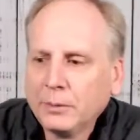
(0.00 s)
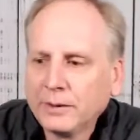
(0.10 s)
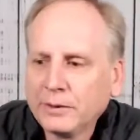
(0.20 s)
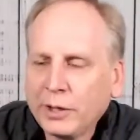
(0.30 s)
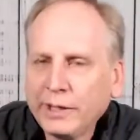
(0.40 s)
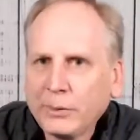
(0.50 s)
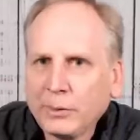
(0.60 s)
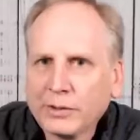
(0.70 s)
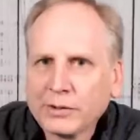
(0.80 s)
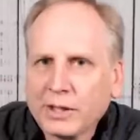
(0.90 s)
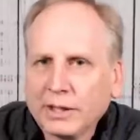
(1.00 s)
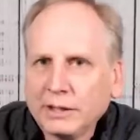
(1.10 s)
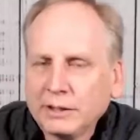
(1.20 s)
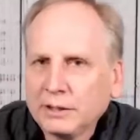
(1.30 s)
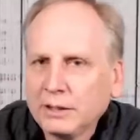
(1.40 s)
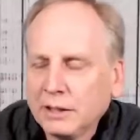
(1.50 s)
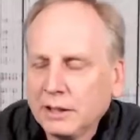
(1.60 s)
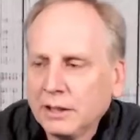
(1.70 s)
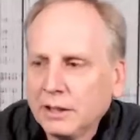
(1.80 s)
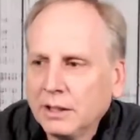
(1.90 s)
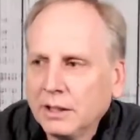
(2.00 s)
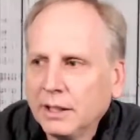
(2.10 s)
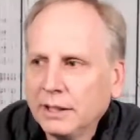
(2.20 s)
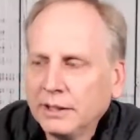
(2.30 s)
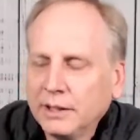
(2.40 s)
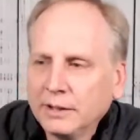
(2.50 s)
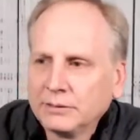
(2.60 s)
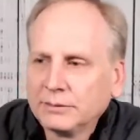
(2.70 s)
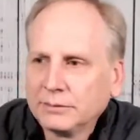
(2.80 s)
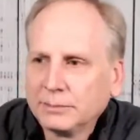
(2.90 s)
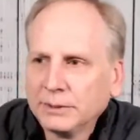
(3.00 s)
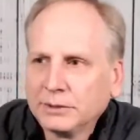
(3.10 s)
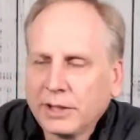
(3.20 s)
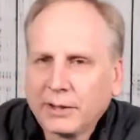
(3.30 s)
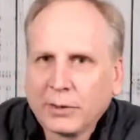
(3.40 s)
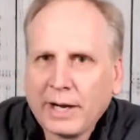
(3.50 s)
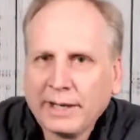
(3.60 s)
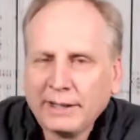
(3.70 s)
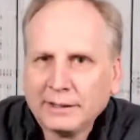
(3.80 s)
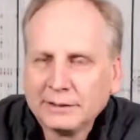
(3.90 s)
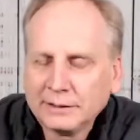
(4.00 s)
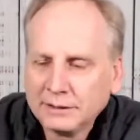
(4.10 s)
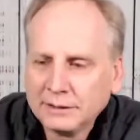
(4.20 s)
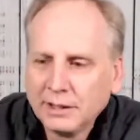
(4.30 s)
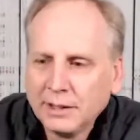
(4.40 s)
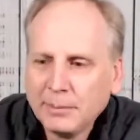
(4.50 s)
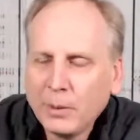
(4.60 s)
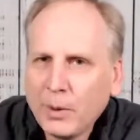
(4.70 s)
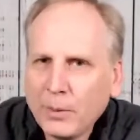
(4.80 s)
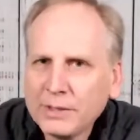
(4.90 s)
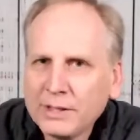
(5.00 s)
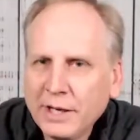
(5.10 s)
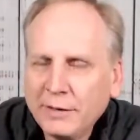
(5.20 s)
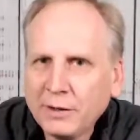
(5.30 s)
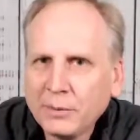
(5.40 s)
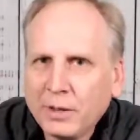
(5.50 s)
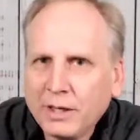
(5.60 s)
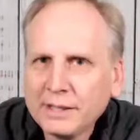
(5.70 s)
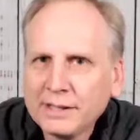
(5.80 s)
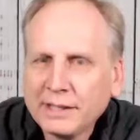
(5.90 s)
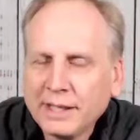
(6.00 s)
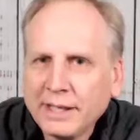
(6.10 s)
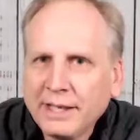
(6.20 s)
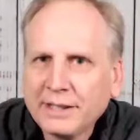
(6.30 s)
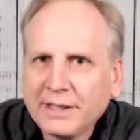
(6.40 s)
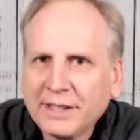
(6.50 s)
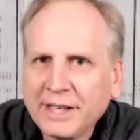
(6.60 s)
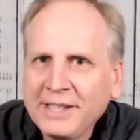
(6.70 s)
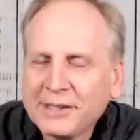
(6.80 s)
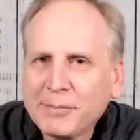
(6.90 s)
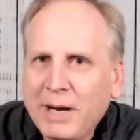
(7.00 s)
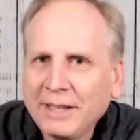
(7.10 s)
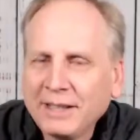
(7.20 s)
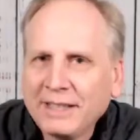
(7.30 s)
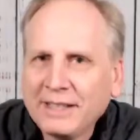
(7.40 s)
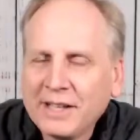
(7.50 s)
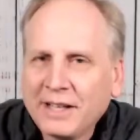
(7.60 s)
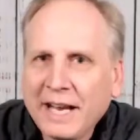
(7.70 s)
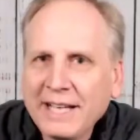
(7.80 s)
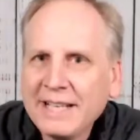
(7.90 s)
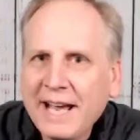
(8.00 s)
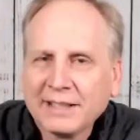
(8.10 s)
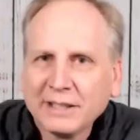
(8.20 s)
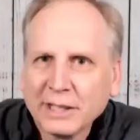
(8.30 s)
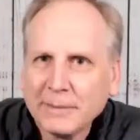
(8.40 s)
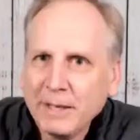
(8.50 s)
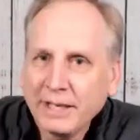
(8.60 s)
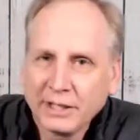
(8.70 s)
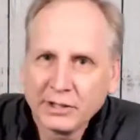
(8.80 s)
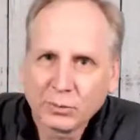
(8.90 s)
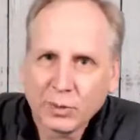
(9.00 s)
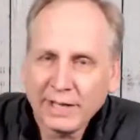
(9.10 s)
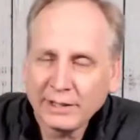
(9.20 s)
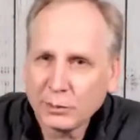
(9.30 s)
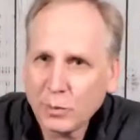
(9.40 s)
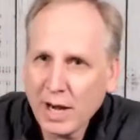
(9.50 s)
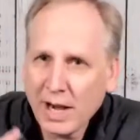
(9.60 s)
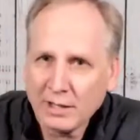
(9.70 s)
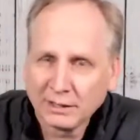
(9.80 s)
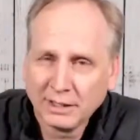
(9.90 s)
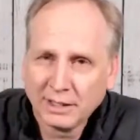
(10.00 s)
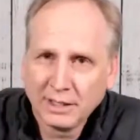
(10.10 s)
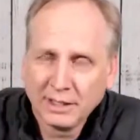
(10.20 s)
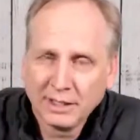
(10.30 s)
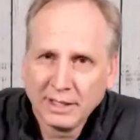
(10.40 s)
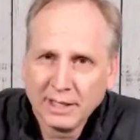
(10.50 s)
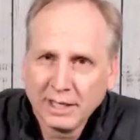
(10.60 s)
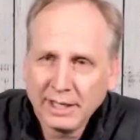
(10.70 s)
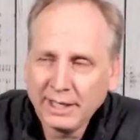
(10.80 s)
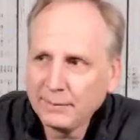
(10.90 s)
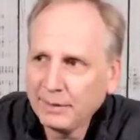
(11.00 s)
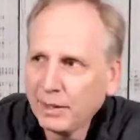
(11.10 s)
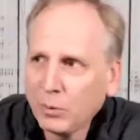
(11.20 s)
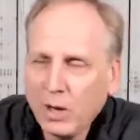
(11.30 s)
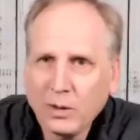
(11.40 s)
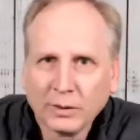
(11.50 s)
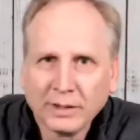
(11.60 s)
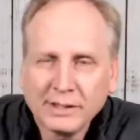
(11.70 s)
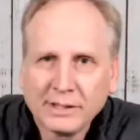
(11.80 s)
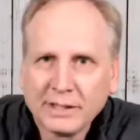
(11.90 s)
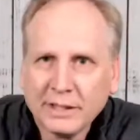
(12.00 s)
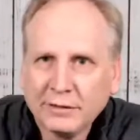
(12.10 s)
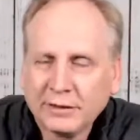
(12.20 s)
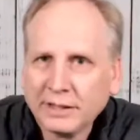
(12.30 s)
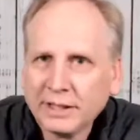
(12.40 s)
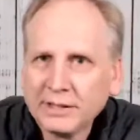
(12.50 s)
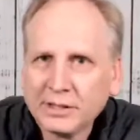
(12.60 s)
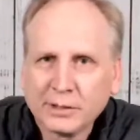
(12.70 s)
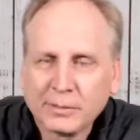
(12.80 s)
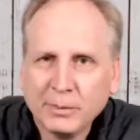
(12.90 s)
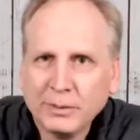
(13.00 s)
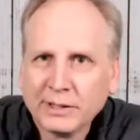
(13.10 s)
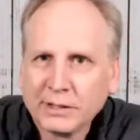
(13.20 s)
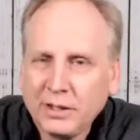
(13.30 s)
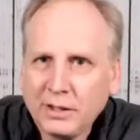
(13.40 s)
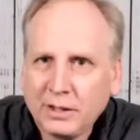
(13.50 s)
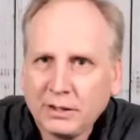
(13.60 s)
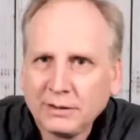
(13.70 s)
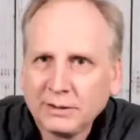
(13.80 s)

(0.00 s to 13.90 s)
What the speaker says: training wheels on it, and he'd been trying to ride it. But what was different was he's smiling and he's yelling, "Hey, Dad, look at me." And he's riding around. And I'm like, whoa, this is different. He's just smooth as all.